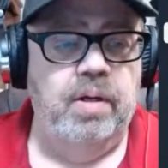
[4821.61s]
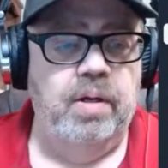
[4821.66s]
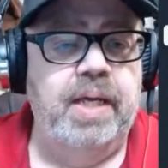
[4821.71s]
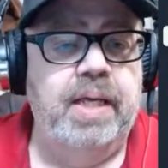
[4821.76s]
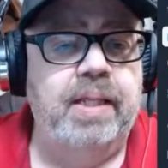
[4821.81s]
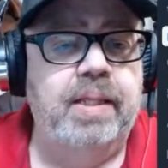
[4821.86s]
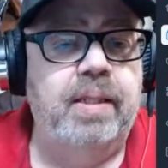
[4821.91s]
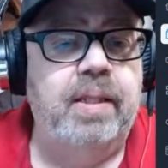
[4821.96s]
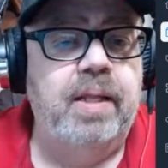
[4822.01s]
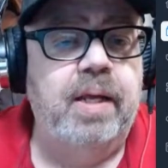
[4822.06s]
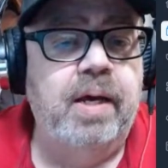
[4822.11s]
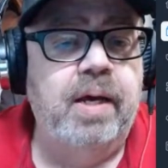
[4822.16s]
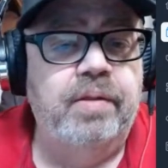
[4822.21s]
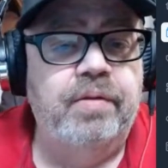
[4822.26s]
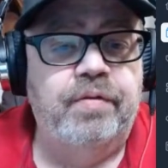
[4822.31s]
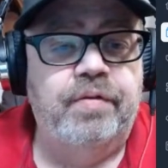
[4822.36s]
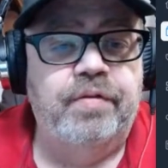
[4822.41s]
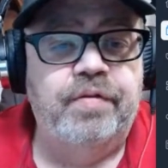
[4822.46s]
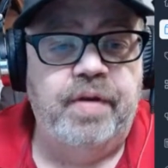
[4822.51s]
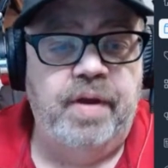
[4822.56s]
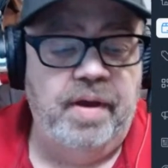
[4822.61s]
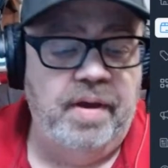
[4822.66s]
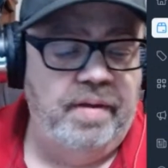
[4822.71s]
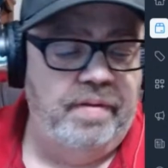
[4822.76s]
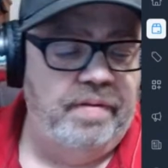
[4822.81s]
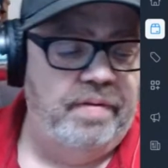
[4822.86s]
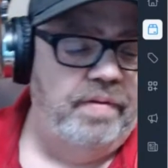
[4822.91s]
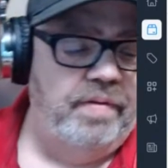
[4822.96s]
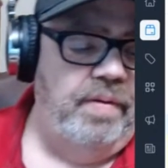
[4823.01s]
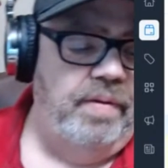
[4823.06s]
in the other
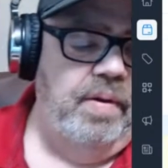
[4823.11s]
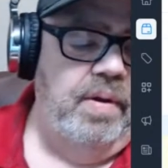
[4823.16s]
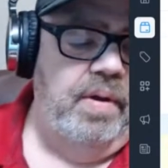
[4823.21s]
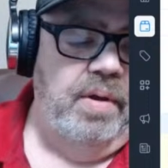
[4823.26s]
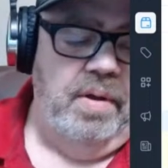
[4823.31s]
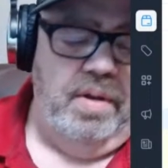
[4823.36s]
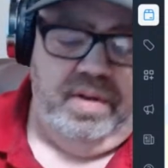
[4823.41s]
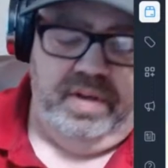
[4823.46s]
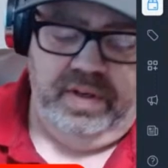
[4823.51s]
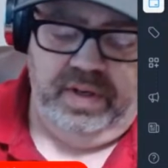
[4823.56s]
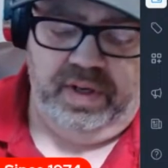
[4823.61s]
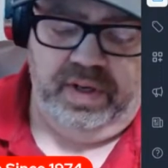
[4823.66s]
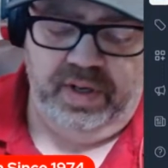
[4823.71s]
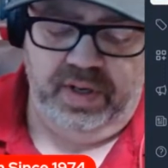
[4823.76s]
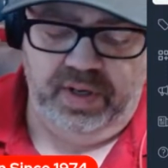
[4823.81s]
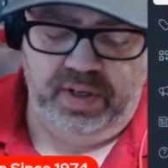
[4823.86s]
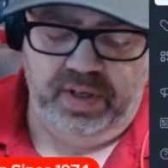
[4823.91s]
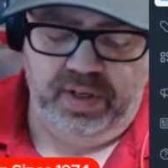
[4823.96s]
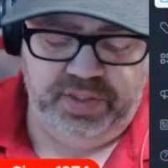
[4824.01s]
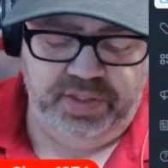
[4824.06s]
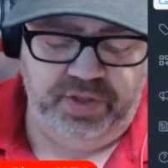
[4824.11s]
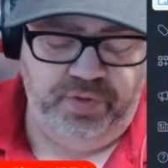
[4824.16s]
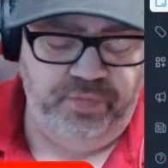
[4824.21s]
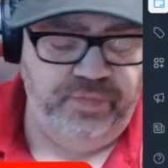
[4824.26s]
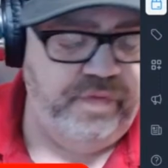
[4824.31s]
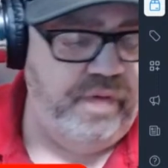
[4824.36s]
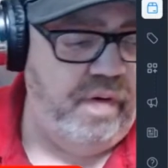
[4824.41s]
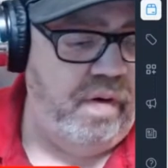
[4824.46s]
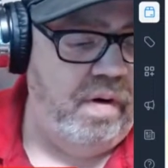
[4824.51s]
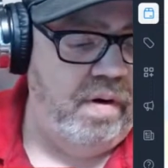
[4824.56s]
sets so
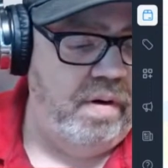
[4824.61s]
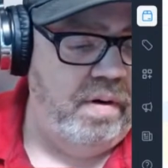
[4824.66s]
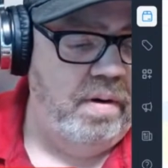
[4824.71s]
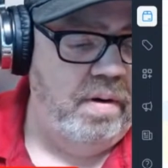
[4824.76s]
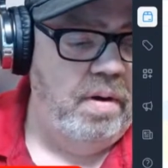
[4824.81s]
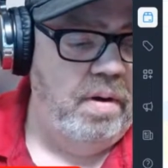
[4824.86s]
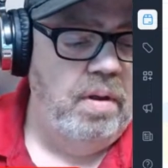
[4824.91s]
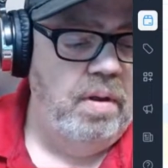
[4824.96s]
far,